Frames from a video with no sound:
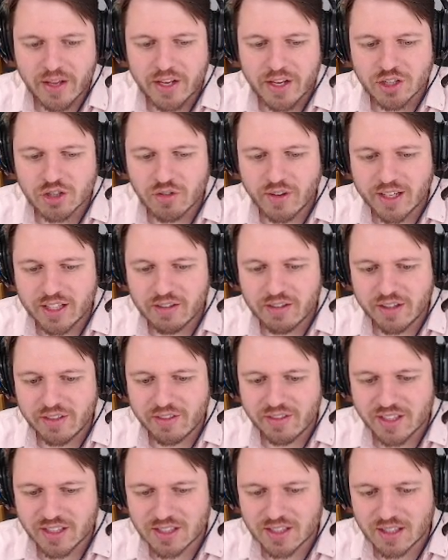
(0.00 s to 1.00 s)
So if I click
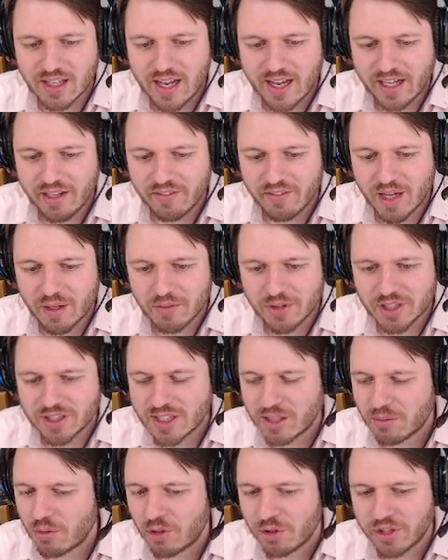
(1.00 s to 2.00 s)
this line of objects,
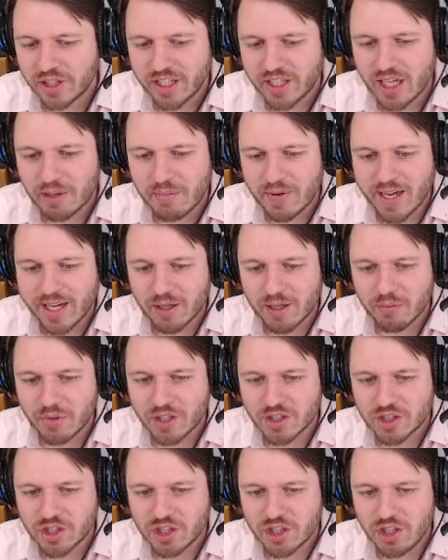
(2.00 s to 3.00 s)
I'm holding it up, I can
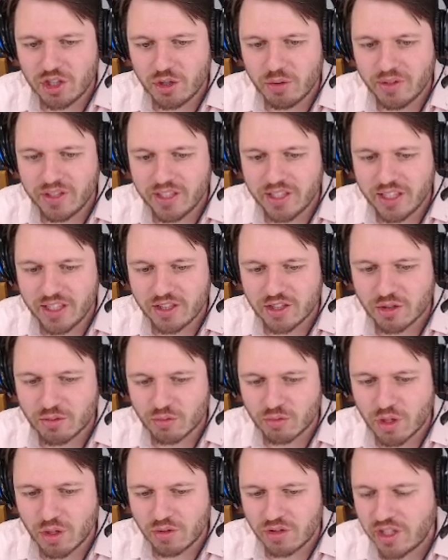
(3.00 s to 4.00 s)
press Q and E to
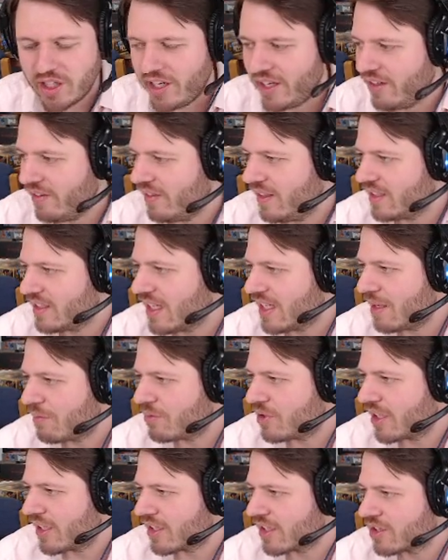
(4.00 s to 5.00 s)
rotate these
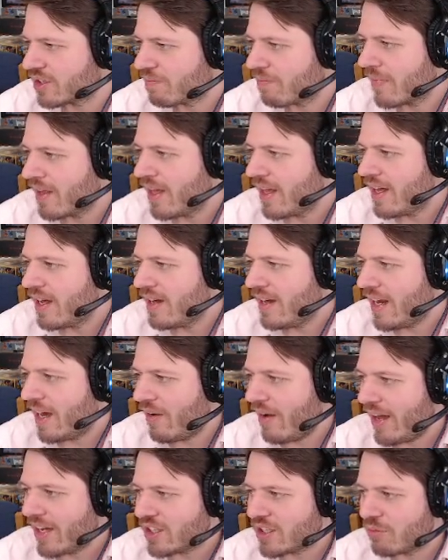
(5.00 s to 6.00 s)
objects. Now,
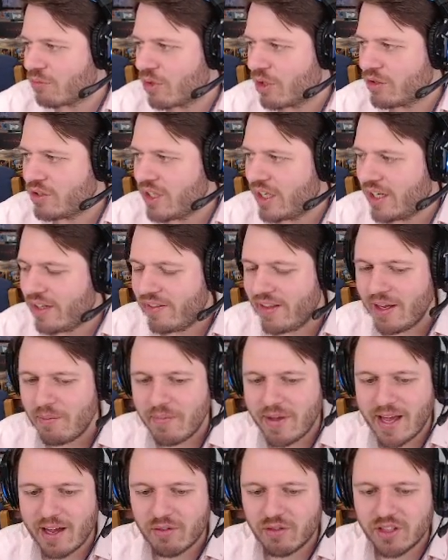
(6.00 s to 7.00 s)
as I'm rotating them,
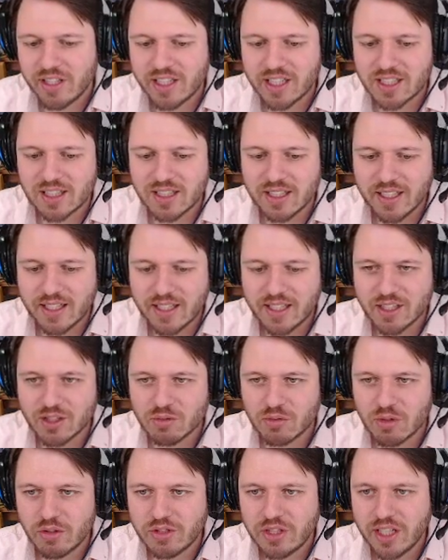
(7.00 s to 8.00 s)
every click is
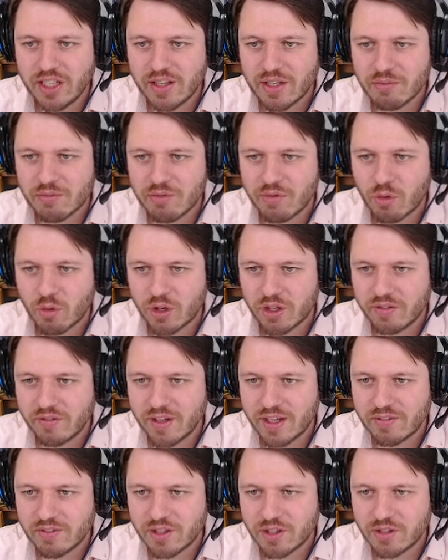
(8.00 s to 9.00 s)
rotating them
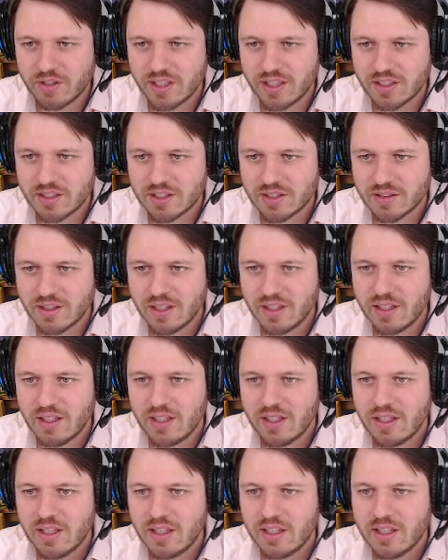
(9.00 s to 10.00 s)
45 degrees.
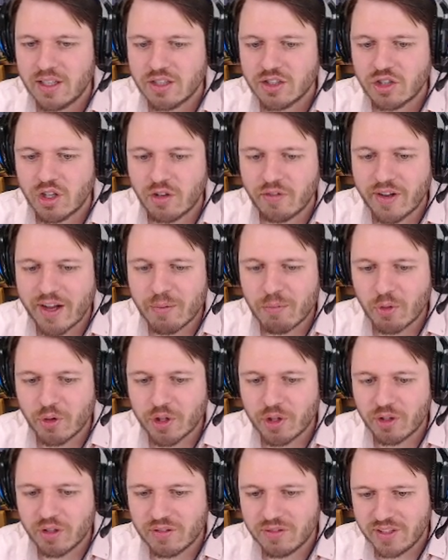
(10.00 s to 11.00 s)
So if I'm
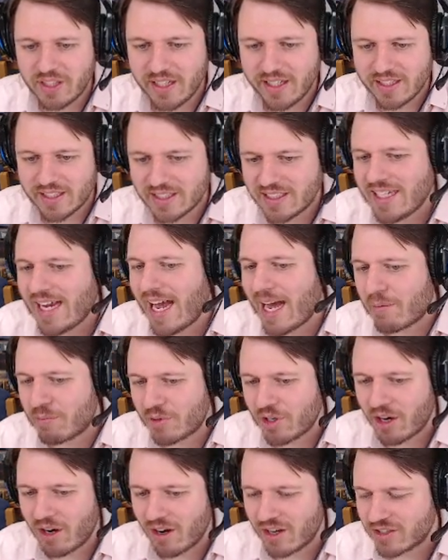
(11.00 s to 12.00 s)
only needing to tap
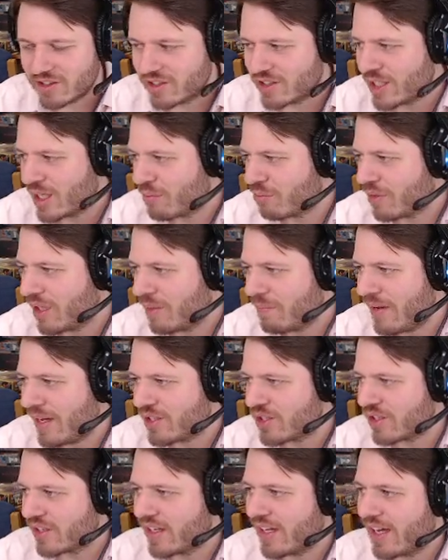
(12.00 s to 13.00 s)
cards, let's say I'm playing
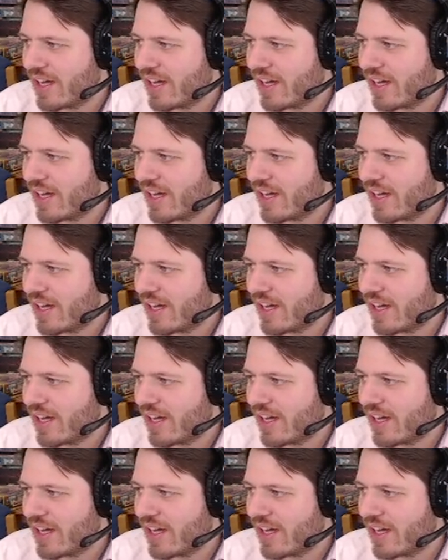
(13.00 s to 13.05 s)
Magic the